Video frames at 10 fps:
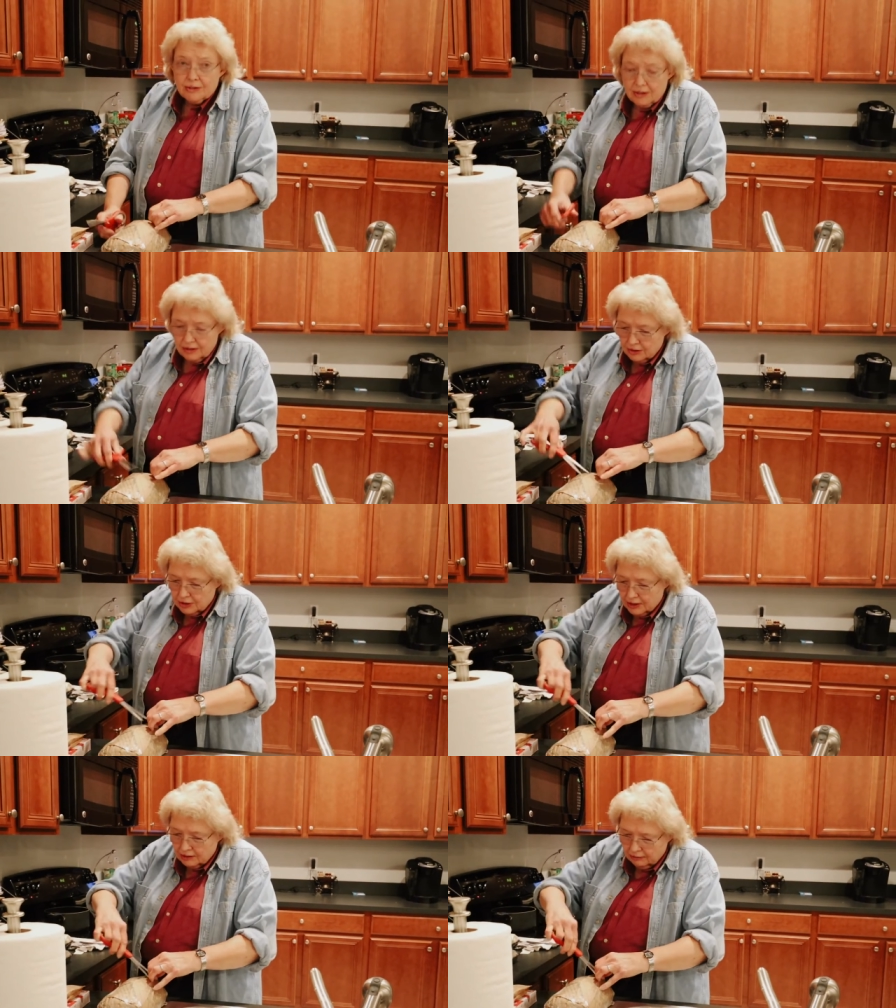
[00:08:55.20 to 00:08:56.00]
see the
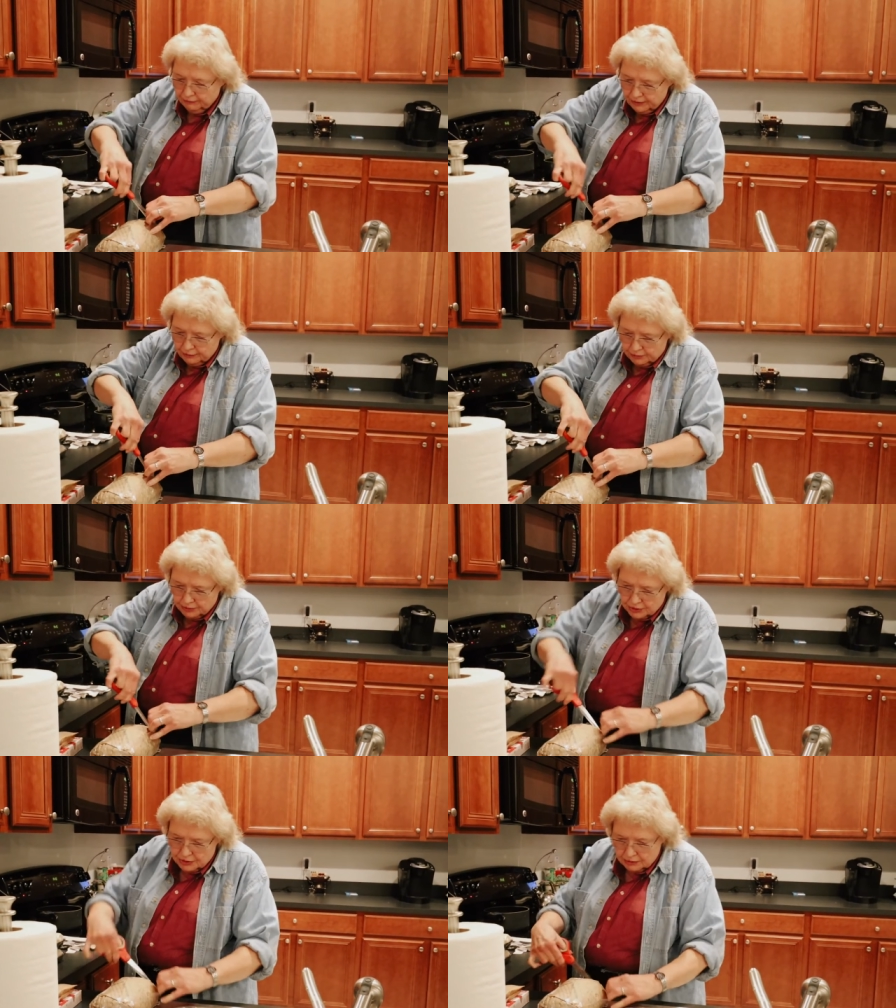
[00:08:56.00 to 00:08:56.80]
attractive fever
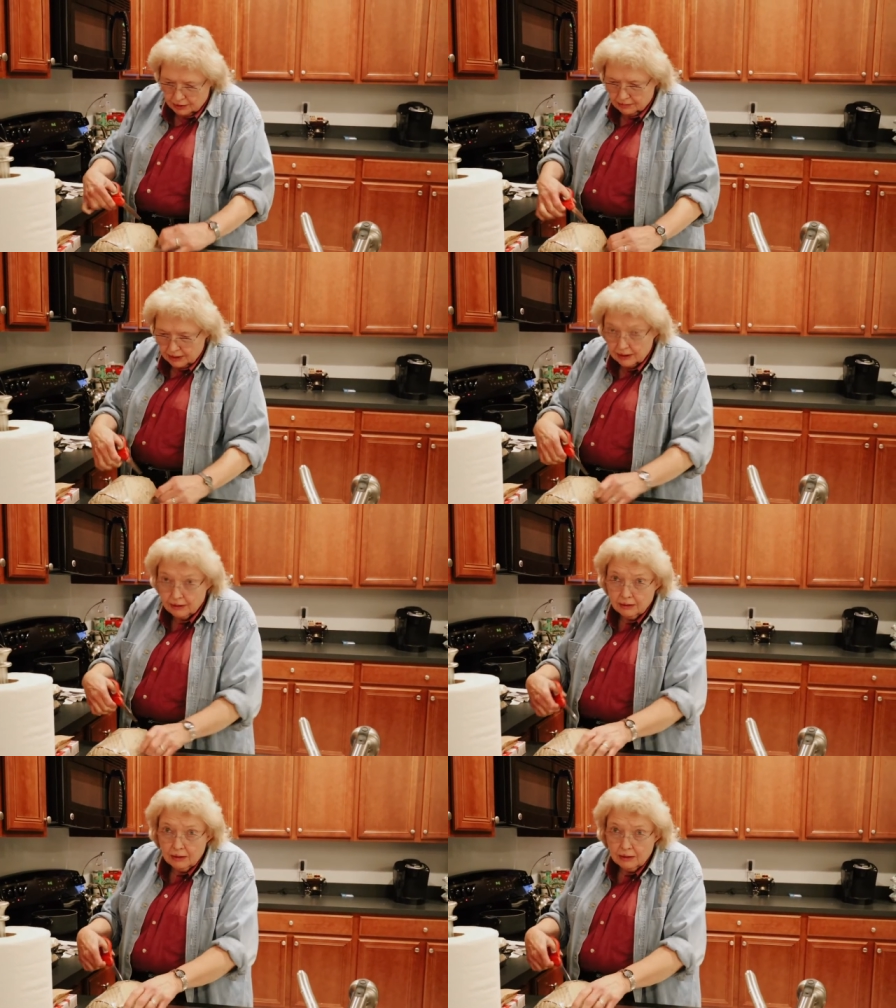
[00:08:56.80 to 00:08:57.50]
blister on my